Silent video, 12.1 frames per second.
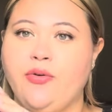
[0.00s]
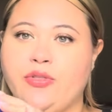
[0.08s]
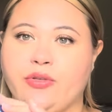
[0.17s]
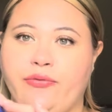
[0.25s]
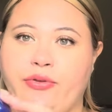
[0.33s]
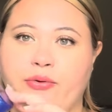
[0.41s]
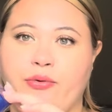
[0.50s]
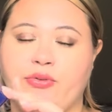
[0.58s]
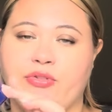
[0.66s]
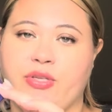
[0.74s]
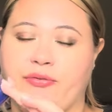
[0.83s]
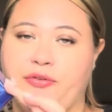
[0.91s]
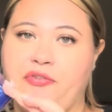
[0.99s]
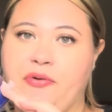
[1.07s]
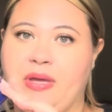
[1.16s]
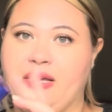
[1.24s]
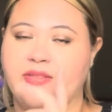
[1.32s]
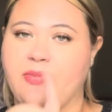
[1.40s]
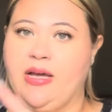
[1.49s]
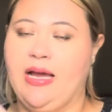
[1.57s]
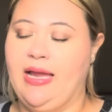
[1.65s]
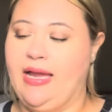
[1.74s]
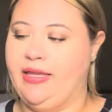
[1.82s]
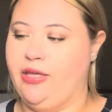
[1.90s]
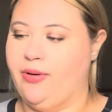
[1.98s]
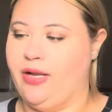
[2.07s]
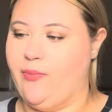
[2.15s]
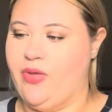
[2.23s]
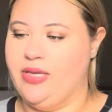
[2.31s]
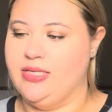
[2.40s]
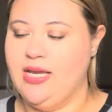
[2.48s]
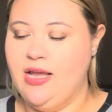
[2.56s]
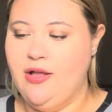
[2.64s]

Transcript: So if you suffer from eczema, I highly recommend